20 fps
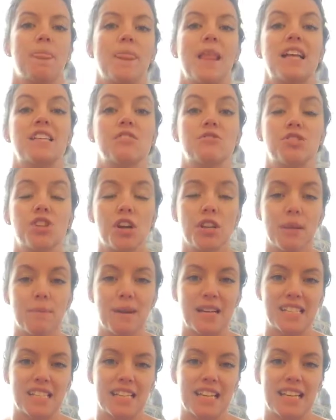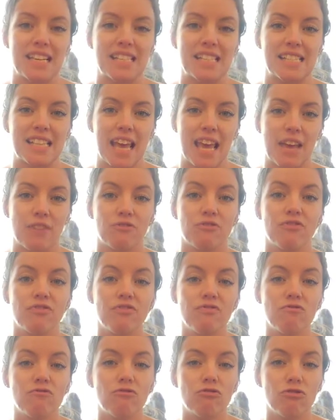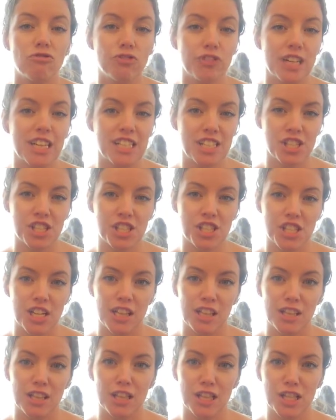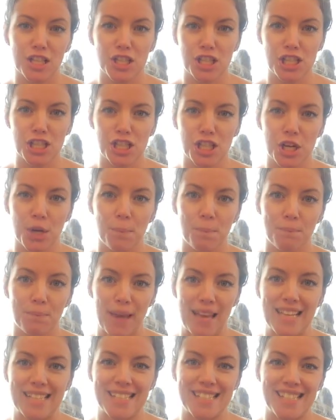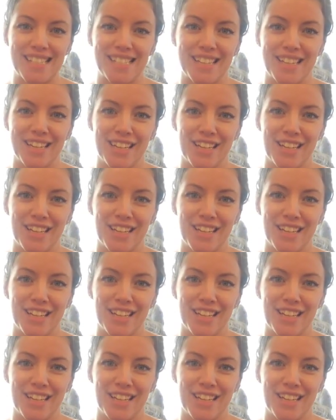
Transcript: So Charlotte Mason is a rich literature based